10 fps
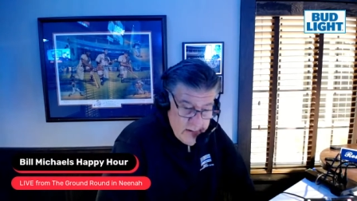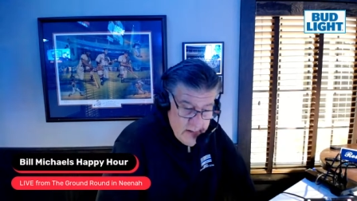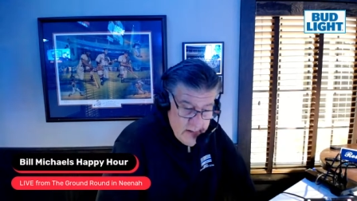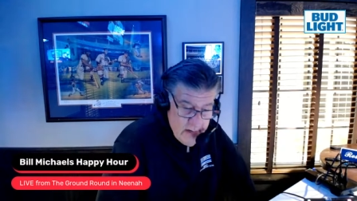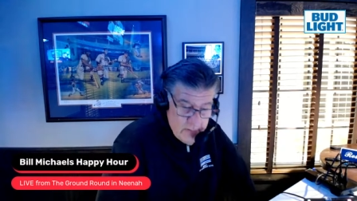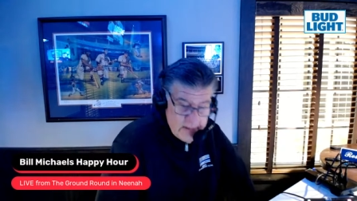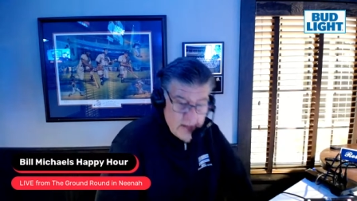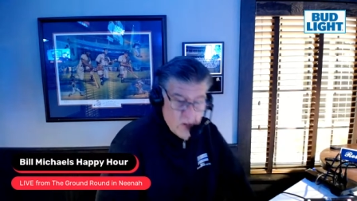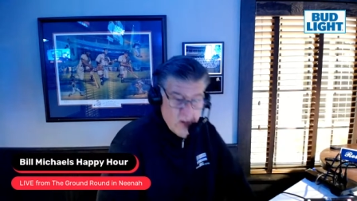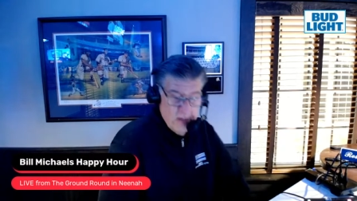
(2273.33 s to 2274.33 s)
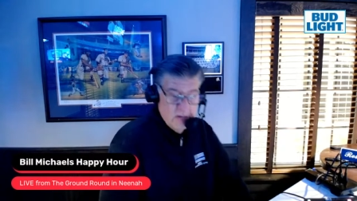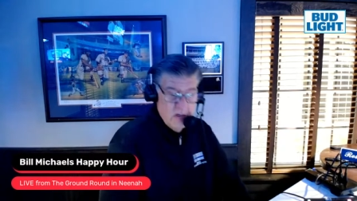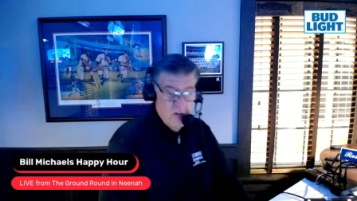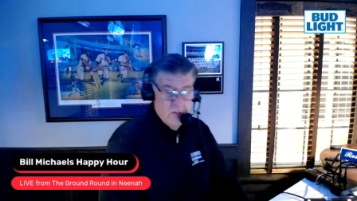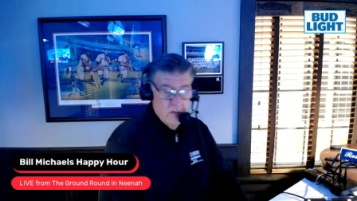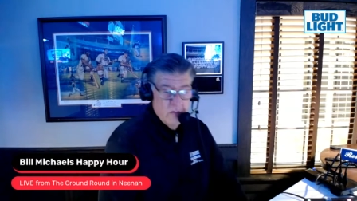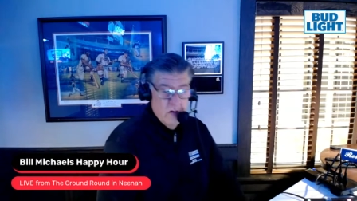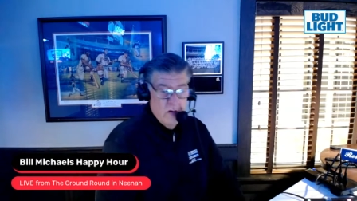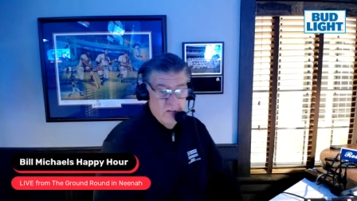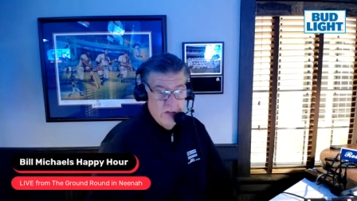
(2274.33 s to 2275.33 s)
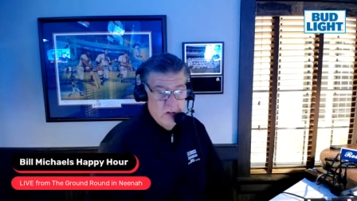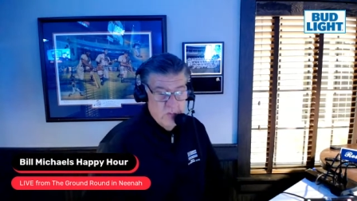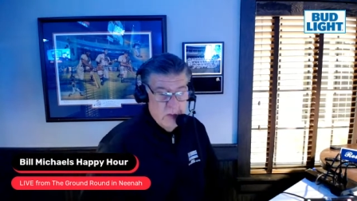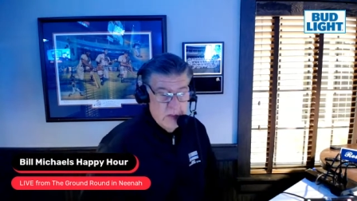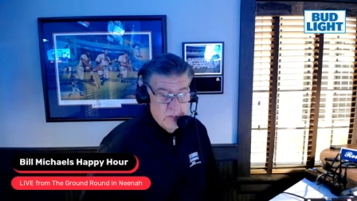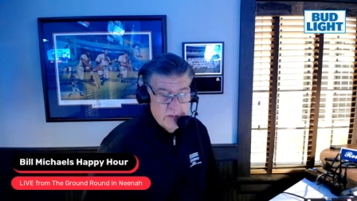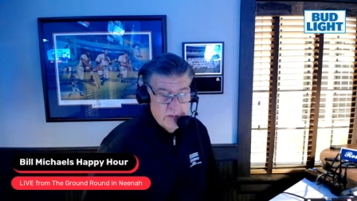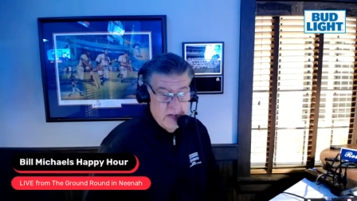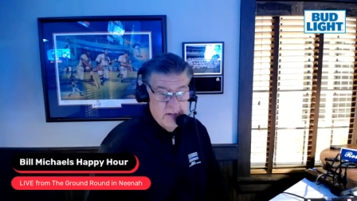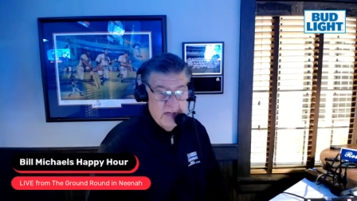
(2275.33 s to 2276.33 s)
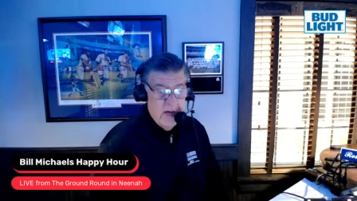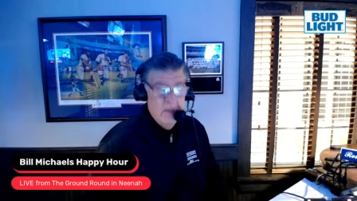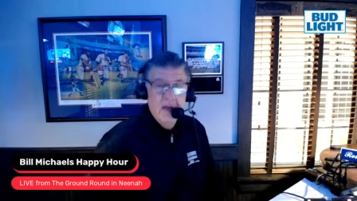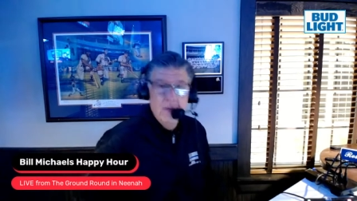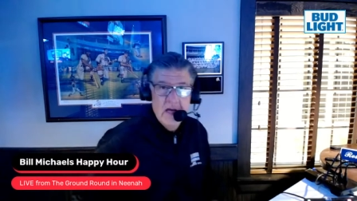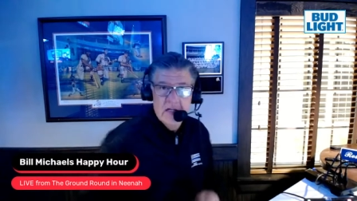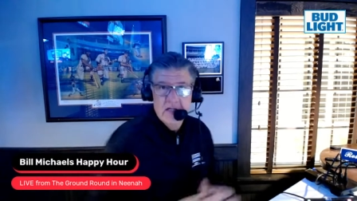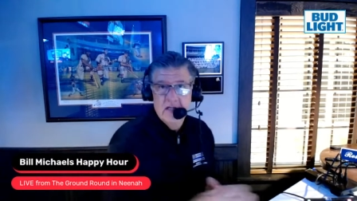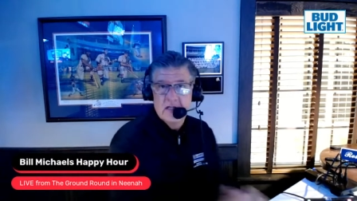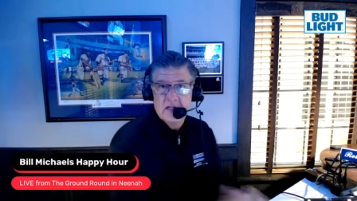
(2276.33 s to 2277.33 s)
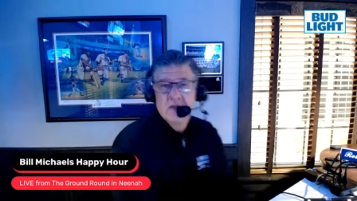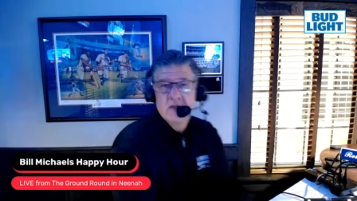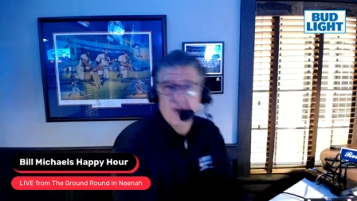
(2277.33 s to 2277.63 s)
I would take Corey Linsley over Jones 100% of the time. Let me ask you this.